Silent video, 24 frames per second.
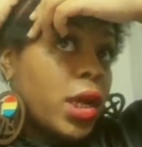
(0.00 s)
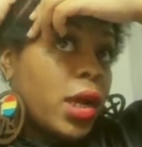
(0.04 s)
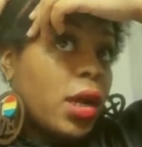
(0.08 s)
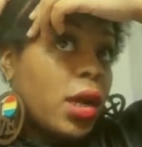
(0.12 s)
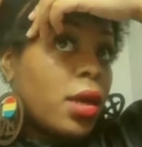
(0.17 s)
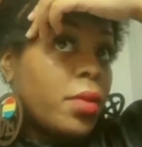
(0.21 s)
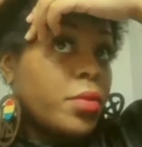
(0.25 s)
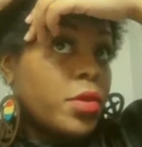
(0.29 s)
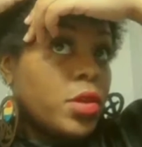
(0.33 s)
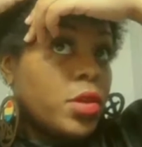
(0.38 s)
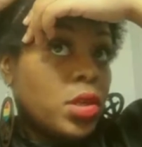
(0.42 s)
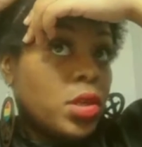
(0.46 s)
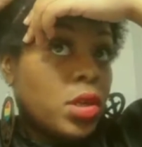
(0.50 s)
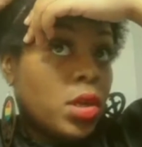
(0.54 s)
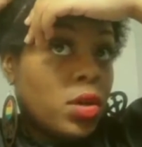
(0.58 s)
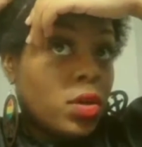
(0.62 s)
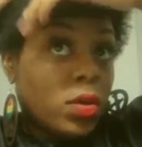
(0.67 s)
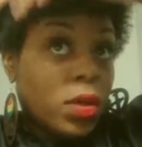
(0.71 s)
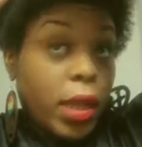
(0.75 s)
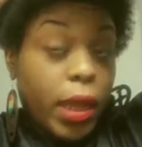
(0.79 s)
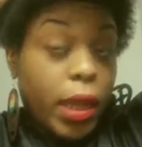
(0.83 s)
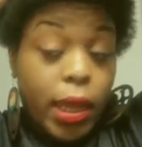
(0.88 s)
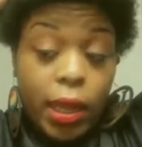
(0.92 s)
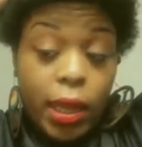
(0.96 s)
You know,
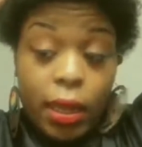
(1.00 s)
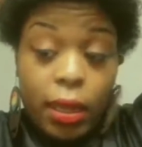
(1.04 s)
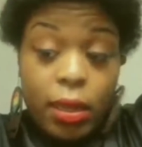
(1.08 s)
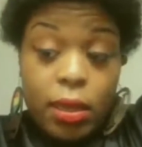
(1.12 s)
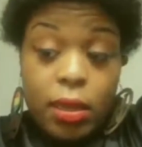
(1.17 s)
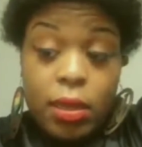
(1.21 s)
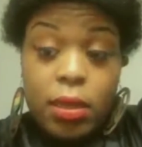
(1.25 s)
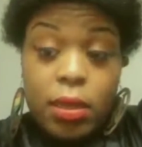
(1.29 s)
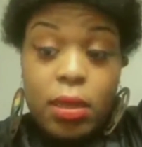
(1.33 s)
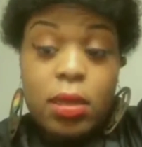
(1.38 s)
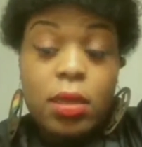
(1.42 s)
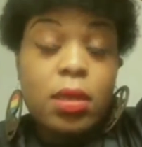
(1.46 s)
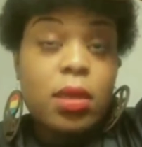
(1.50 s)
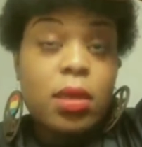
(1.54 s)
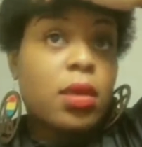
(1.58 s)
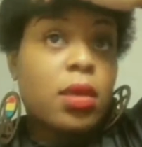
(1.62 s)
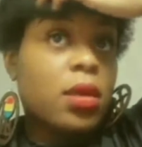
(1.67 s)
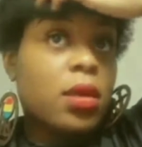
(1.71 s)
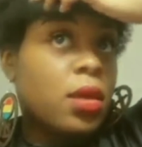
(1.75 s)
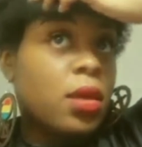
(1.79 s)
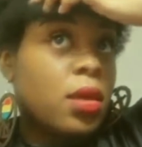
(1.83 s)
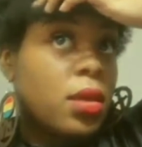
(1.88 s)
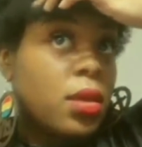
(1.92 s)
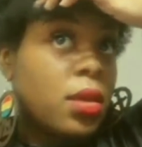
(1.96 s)
they
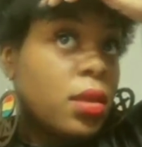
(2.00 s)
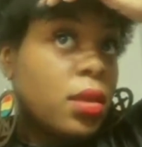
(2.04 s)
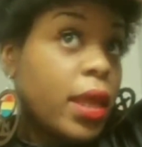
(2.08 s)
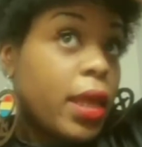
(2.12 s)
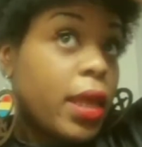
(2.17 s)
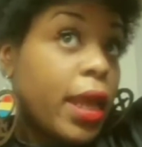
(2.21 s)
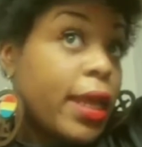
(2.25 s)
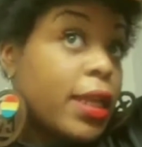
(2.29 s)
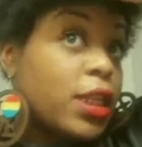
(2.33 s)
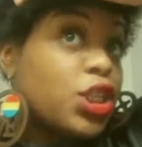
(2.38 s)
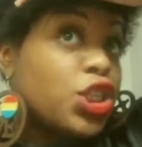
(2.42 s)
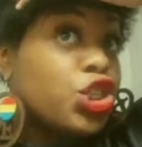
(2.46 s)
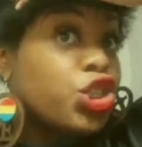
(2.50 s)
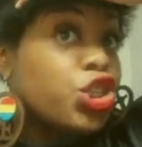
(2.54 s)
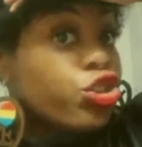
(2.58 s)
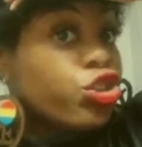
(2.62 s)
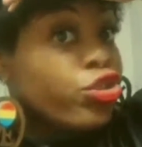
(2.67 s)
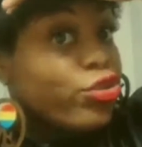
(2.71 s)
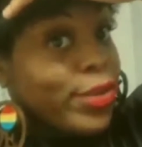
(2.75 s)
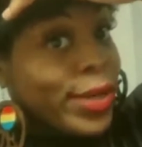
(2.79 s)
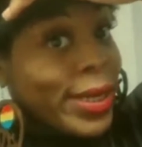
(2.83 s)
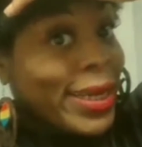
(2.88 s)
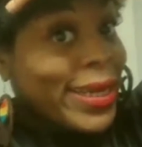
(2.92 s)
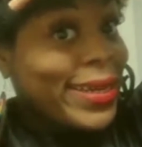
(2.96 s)

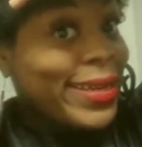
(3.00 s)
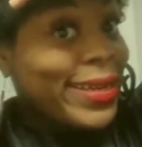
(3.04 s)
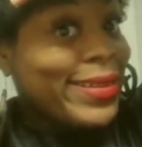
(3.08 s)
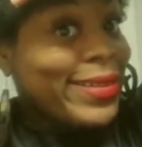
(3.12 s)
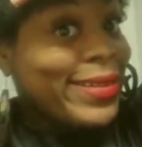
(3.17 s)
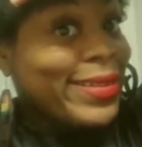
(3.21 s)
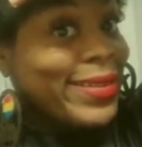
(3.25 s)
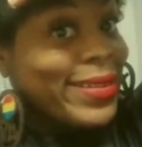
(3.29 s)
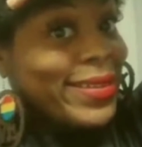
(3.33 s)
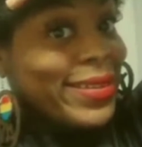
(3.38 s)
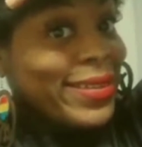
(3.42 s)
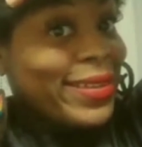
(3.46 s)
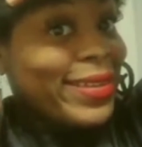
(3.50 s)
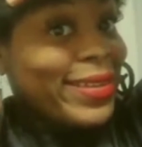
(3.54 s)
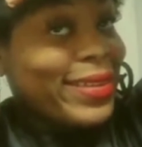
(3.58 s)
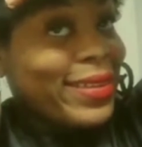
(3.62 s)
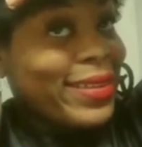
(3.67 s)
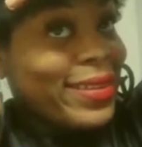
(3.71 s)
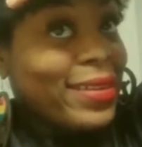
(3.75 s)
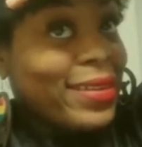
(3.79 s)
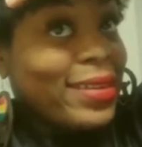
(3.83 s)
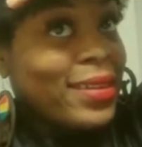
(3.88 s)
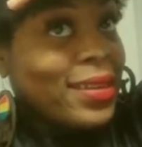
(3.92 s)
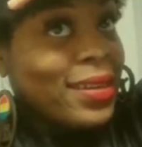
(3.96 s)
treat
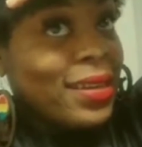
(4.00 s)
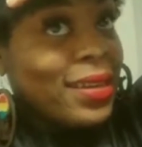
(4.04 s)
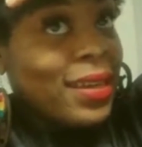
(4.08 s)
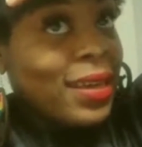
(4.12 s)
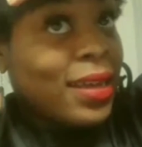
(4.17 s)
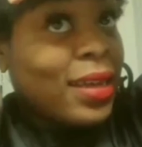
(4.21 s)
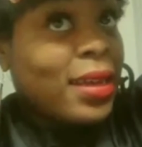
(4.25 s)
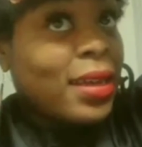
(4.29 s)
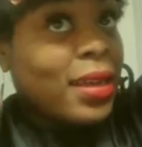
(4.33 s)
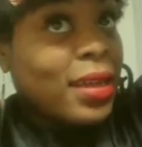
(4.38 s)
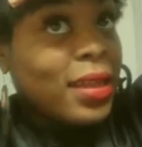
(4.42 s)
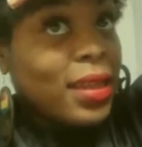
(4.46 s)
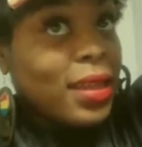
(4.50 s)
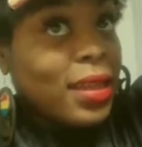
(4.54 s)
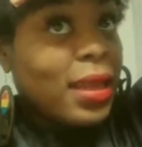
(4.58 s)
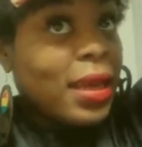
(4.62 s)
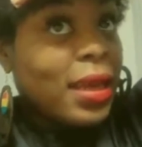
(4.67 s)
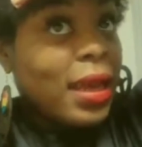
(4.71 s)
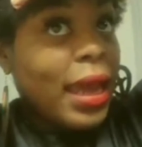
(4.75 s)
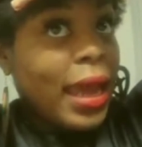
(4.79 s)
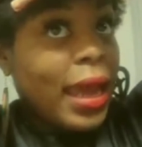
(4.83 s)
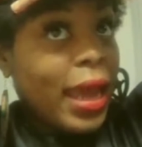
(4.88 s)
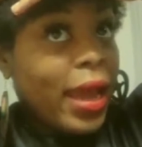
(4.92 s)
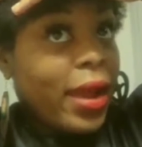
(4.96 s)
the
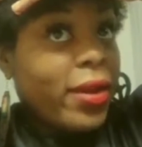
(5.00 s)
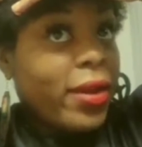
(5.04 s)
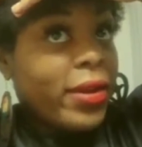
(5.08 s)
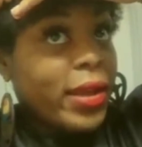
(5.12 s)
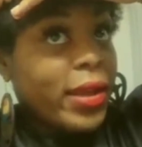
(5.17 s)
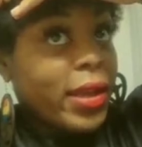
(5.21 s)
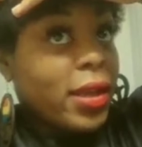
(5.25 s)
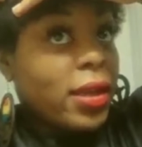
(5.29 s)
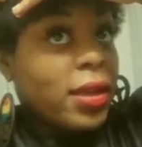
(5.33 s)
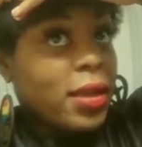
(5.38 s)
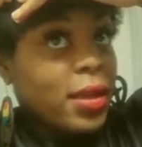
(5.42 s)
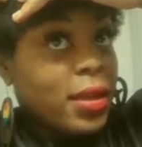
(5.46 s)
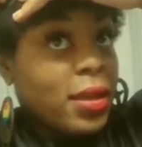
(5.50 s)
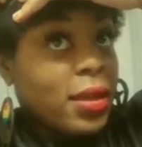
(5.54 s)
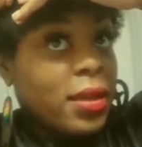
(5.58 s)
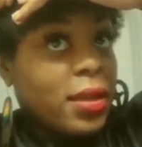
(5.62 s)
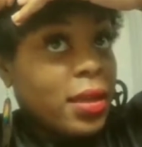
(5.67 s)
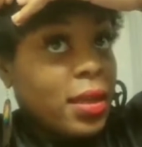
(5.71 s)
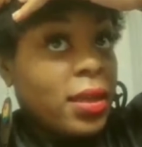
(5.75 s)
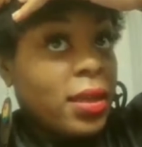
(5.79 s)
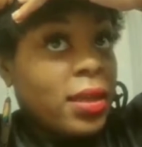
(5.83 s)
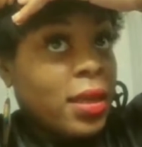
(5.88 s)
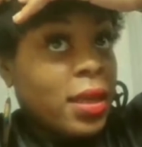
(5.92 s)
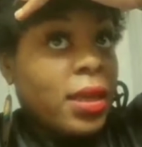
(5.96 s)
area
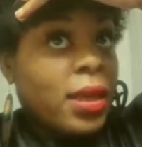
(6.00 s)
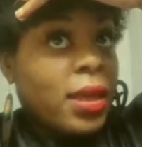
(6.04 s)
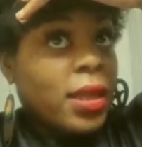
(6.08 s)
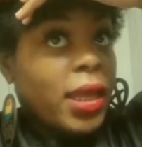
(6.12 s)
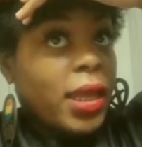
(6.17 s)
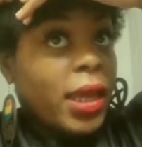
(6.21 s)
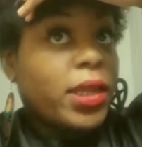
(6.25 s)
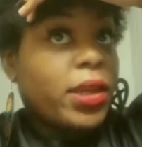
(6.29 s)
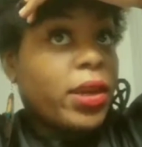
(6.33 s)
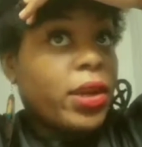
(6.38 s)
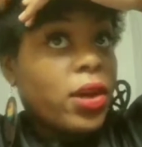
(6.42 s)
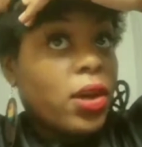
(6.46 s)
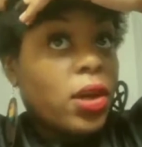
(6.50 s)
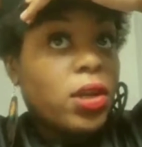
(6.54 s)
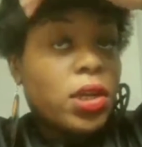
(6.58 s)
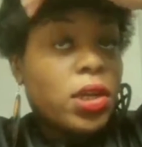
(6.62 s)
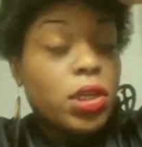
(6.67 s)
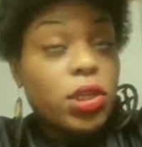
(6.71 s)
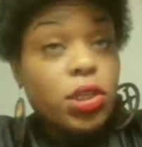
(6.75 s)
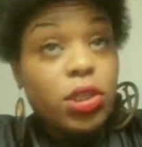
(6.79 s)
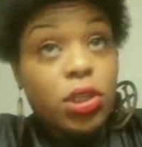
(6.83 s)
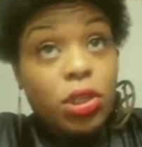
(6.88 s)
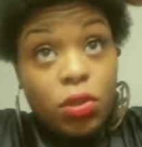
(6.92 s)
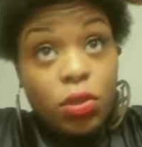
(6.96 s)
that they're going to
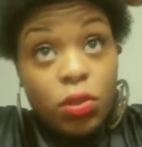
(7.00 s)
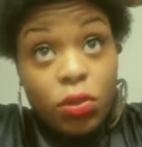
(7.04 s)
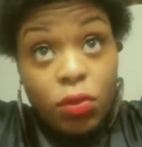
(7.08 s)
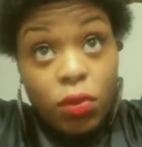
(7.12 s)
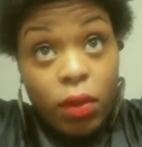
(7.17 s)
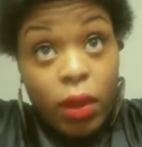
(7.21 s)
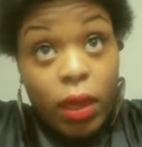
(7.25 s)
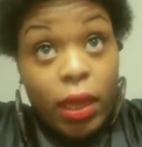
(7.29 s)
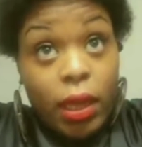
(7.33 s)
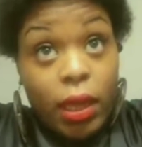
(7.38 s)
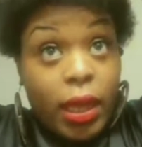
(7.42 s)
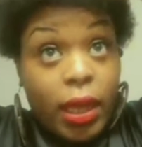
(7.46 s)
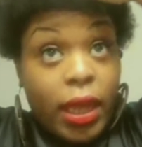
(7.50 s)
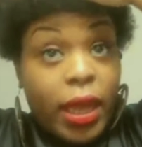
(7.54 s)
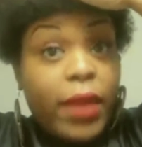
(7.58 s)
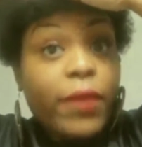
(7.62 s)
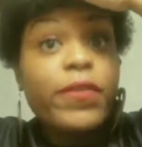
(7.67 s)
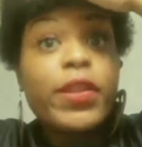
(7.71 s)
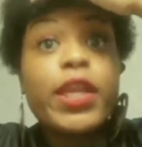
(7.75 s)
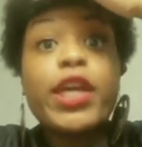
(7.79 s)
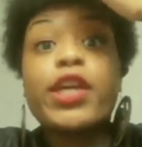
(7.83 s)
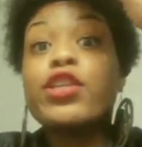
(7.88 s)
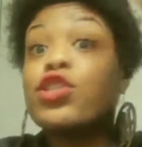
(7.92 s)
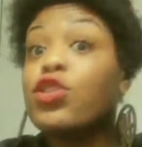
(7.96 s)
do if they're
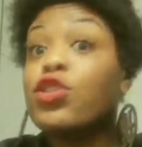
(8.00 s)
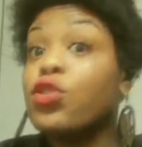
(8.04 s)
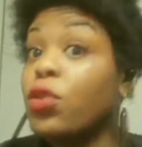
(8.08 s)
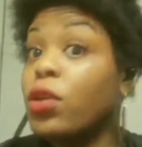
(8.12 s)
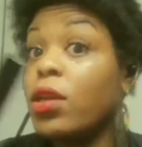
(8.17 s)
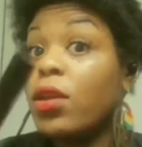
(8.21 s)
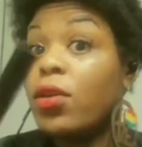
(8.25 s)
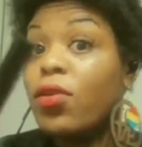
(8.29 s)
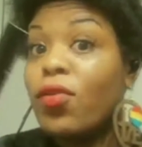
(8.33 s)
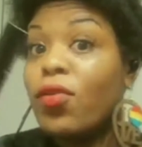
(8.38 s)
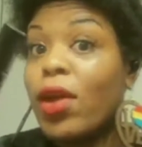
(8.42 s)
doing it right.